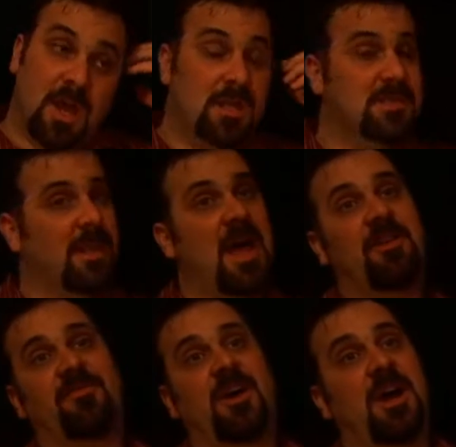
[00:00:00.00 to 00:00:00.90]
It's a lot
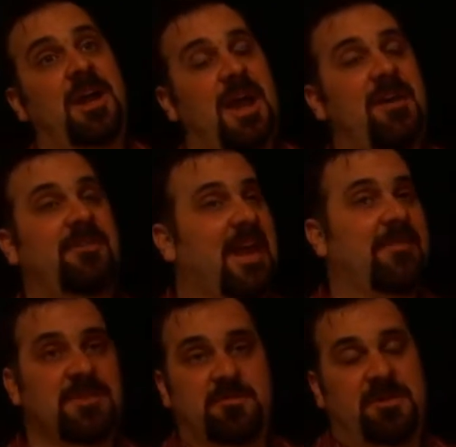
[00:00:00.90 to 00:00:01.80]
of fun. I haven't
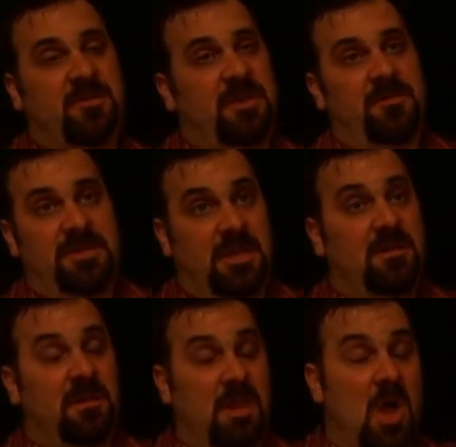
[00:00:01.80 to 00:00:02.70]
had this much fun doing theater
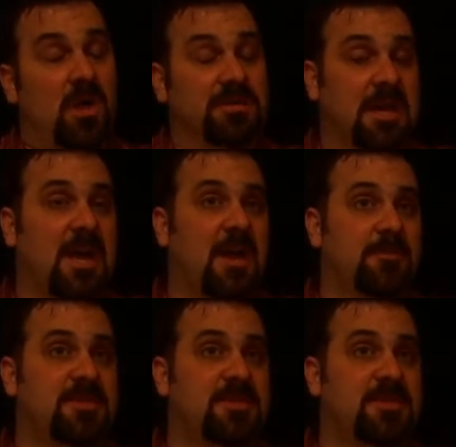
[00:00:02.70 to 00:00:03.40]
in a long time.